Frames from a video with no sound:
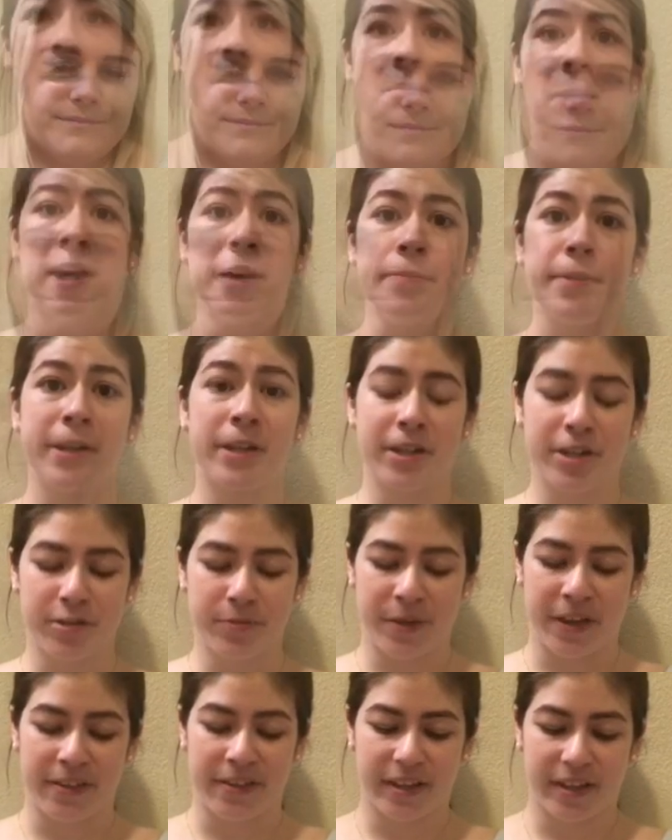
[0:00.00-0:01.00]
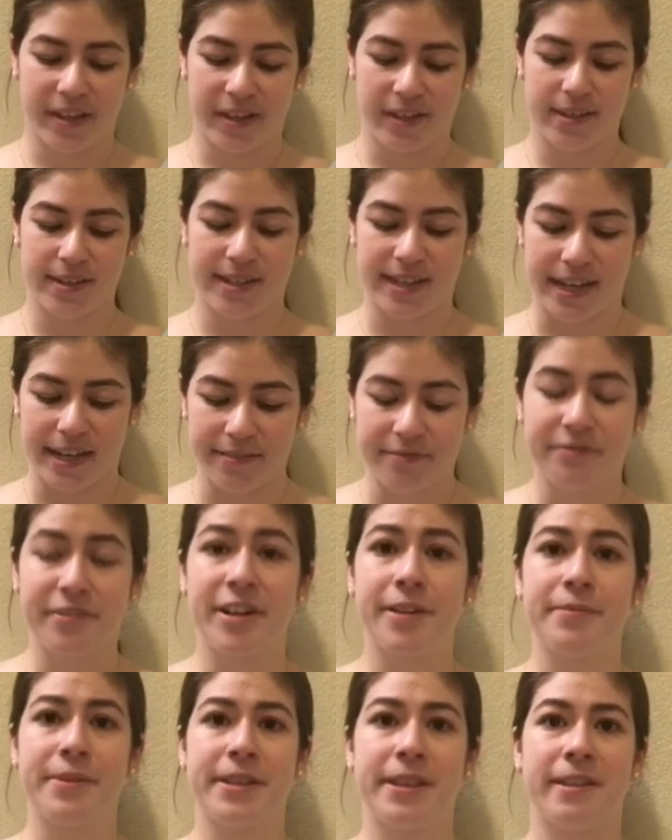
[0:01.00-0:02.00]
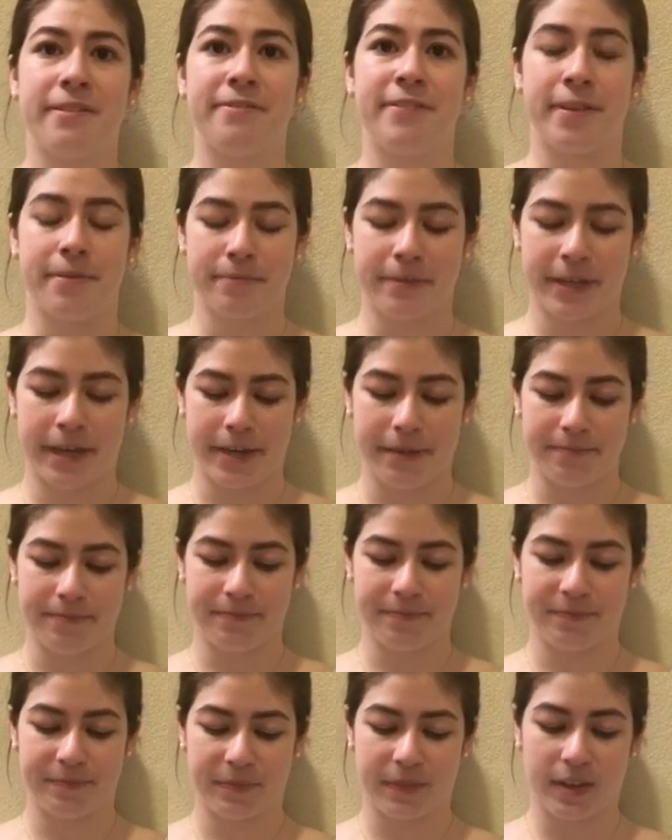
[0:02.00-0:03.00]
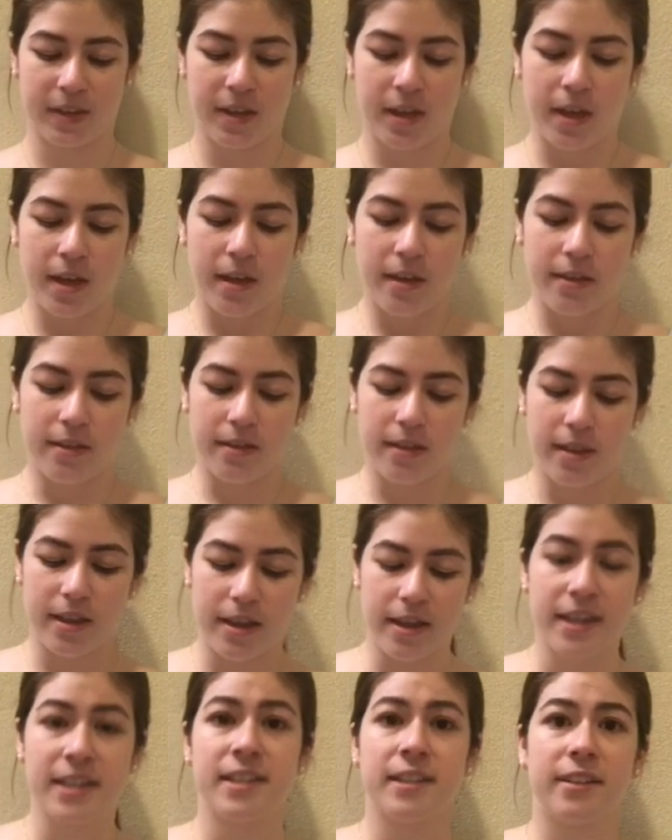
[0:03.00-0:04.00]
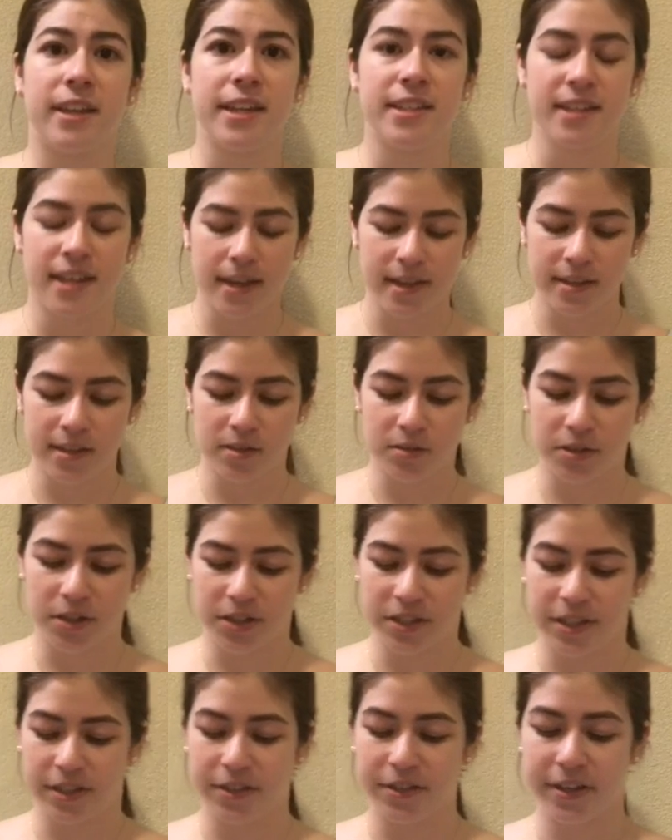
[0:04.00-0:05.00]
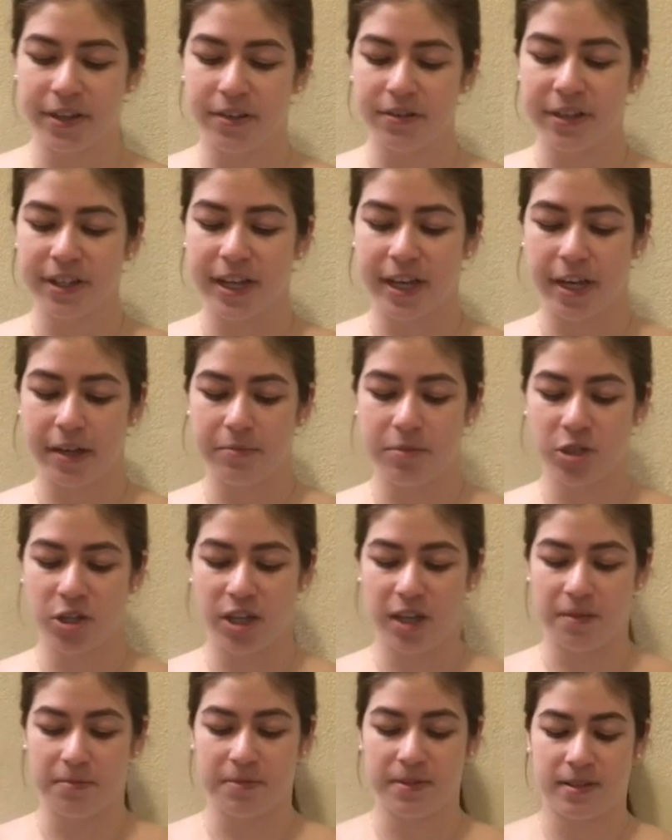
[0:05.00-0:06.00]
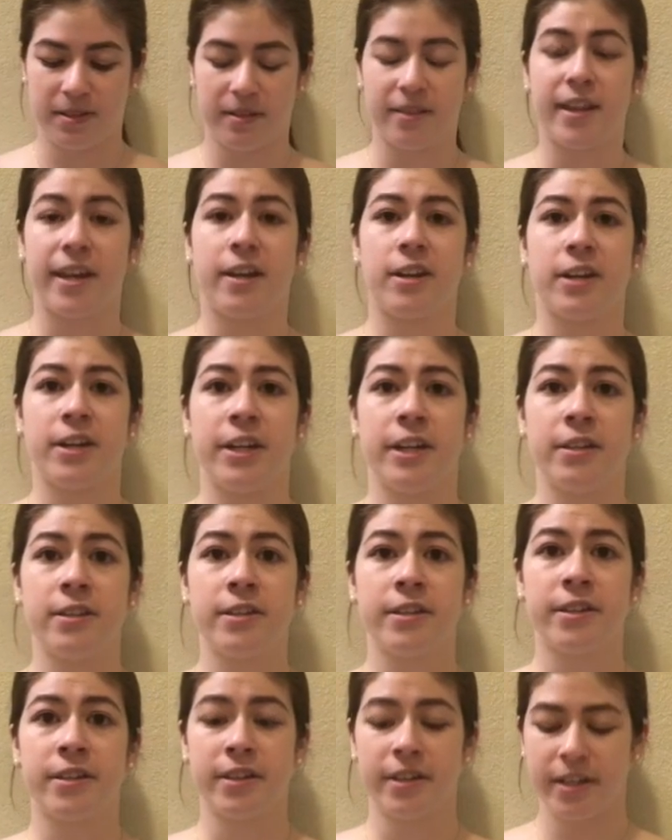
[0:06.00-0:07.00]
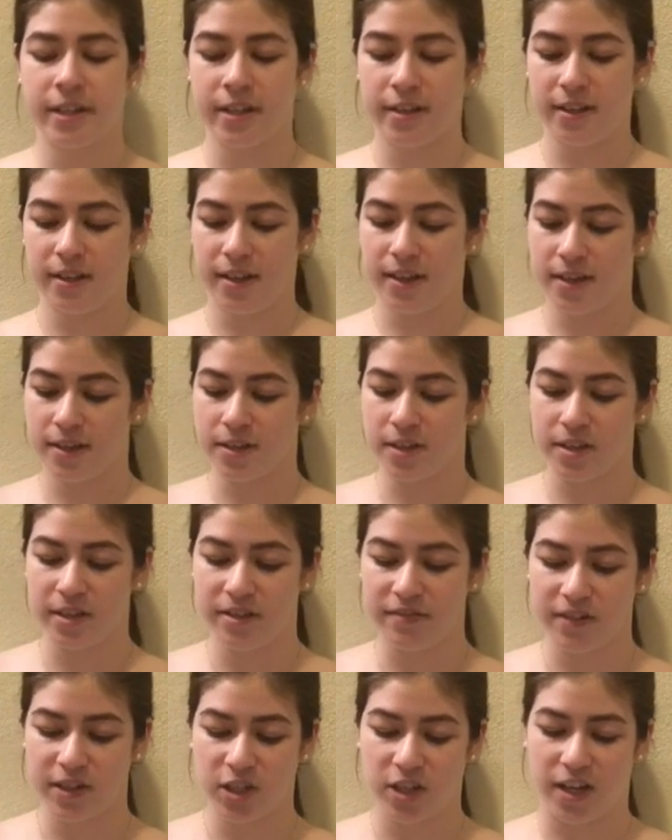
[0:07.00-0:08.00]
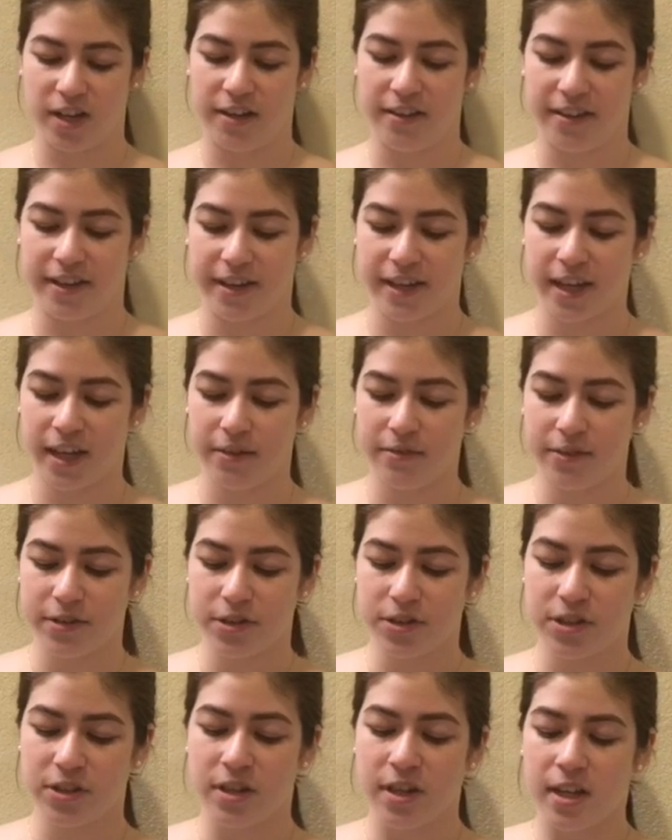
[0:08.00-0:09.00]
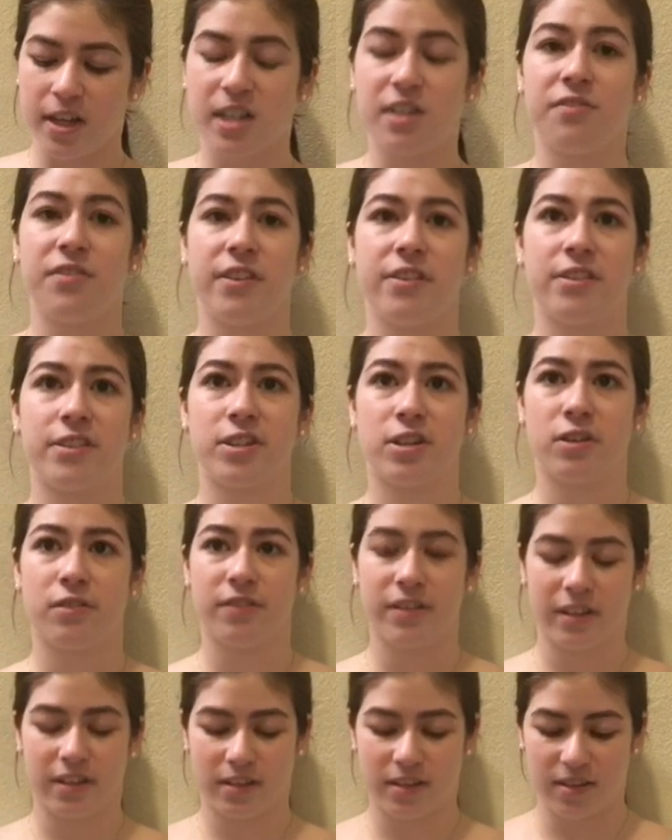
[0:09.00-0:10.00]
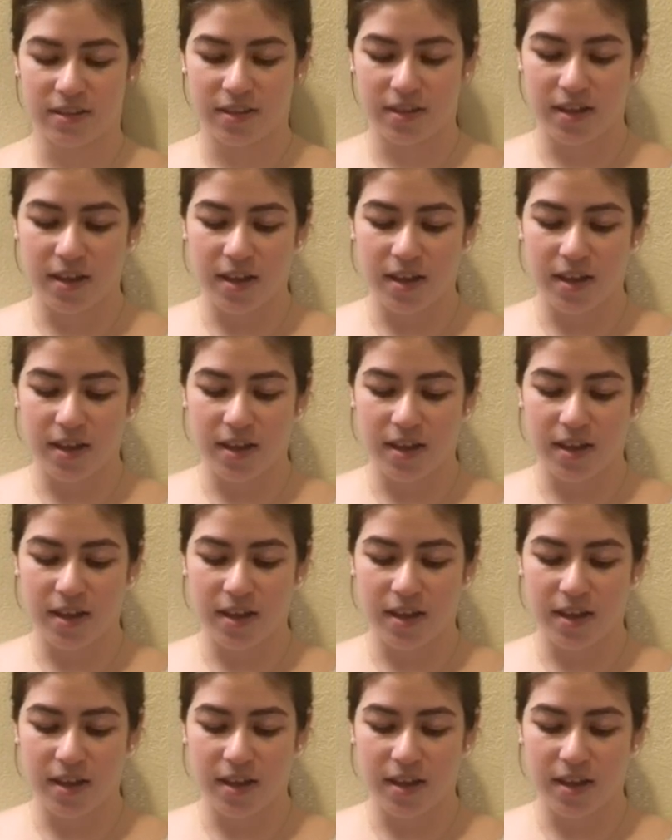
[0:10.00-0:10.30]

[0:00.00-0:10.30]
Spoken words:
My barrier method is diaphragm in the Fem cup. It's a latex or silicone cup shapes that are inserted into the vagina that covers to fit the cervix.